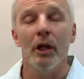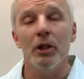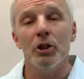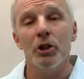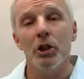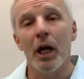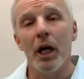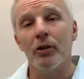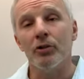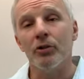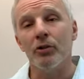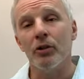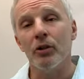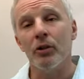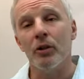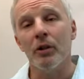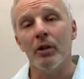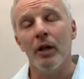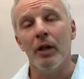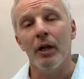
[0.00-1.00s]

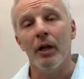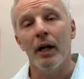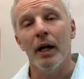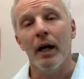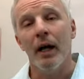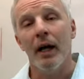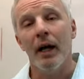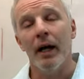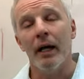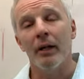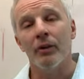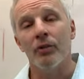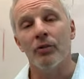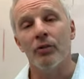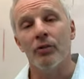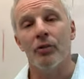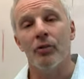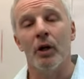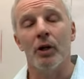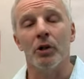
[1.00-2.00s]
gesture and
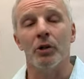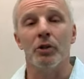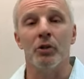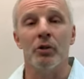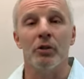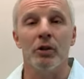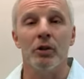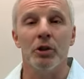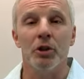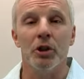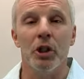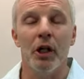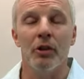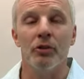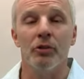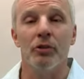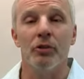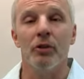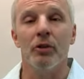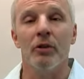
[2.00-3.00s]
structure,
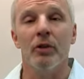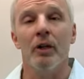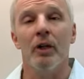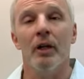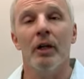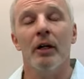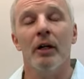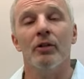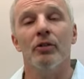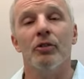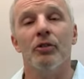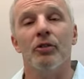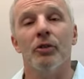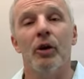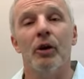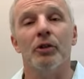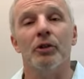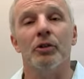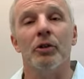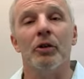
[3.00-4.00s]
gesture and
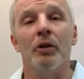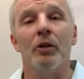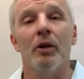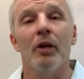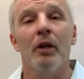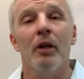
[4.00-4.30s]
structure.